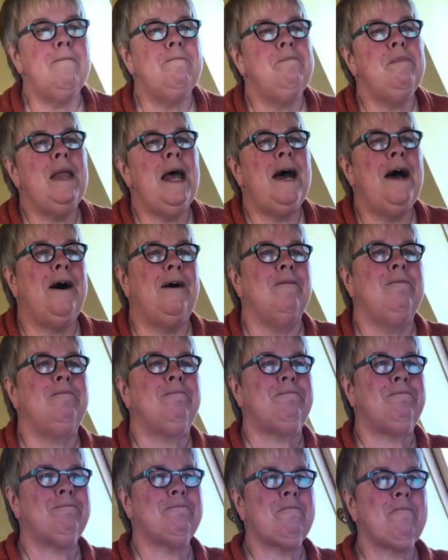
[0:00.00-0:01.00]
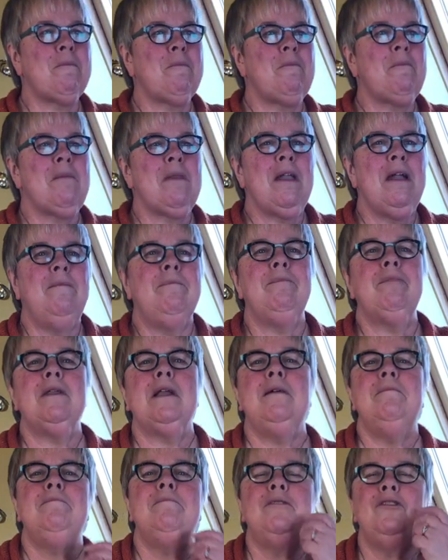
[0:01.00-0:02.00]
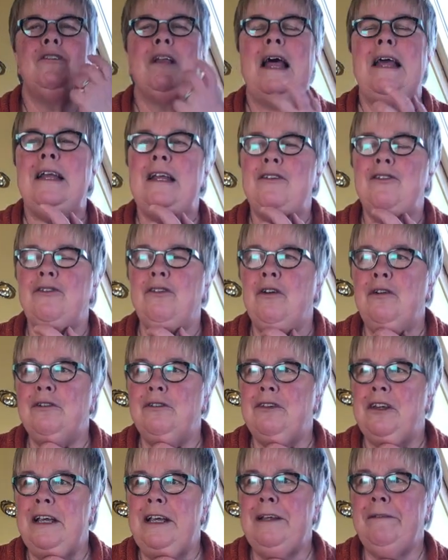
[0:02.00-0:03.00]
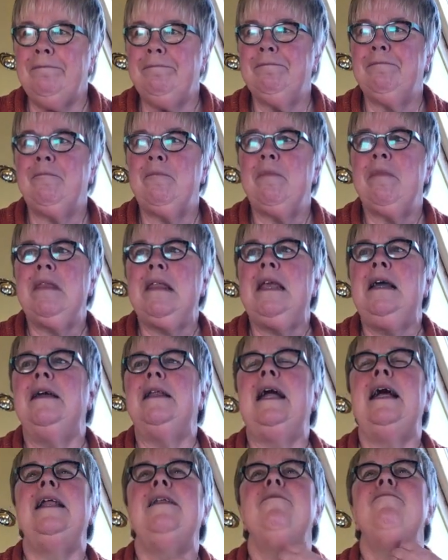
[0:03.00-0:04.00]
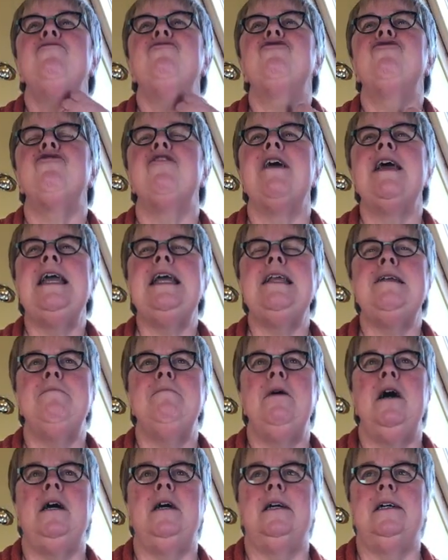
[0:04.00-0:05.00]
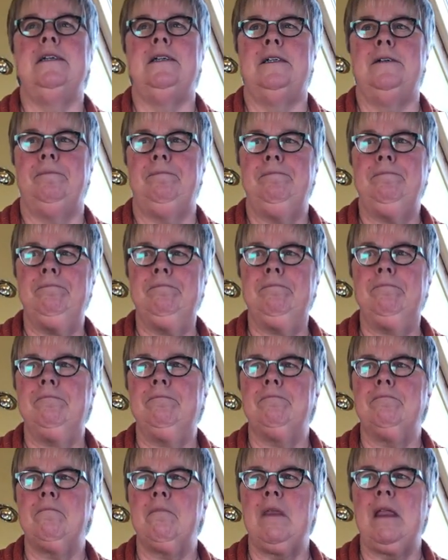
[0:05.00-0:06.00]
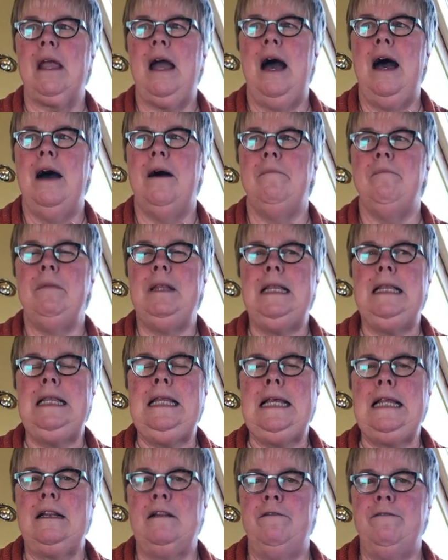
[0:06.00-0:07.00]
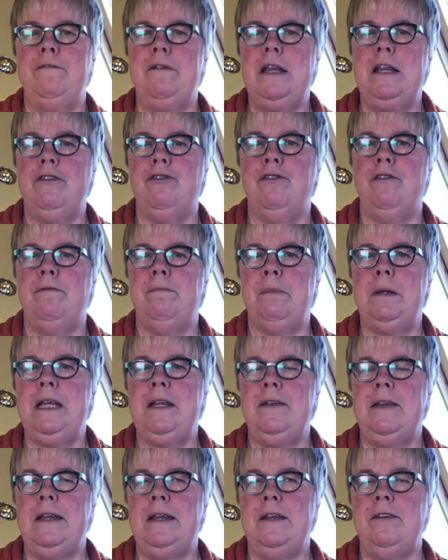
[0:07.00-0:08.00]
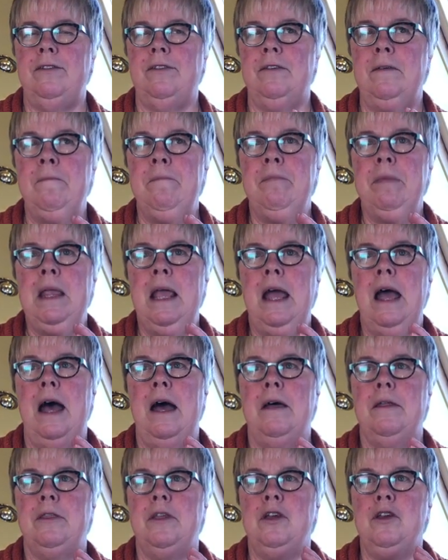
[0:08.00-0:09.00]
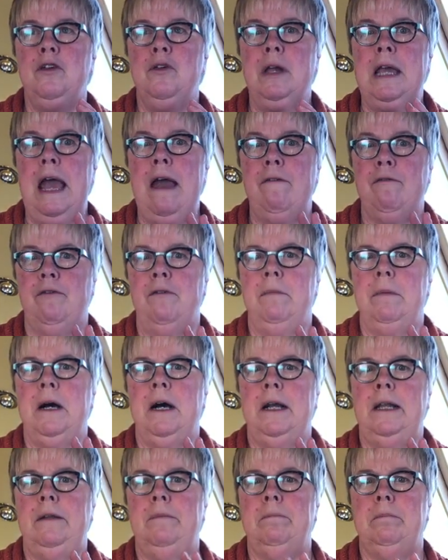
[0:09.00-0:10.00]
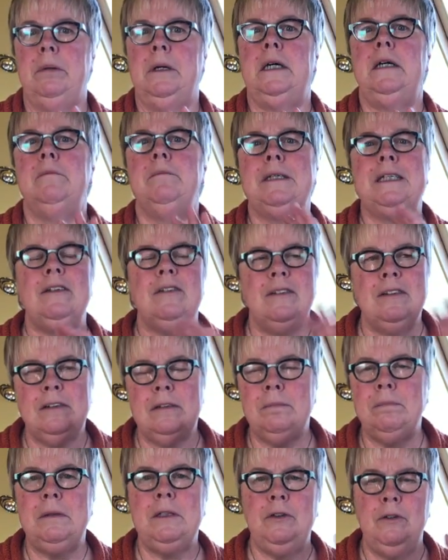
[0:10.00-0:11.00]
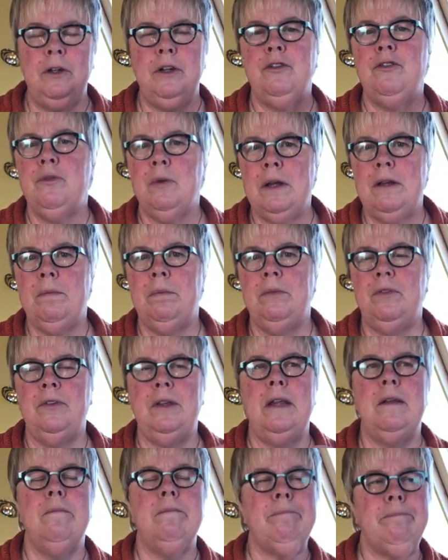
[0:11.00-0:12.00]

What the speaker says: Now, slightly salty, that trademark little finish of peatiness that you get from Highland Park, because it's, you know, 20%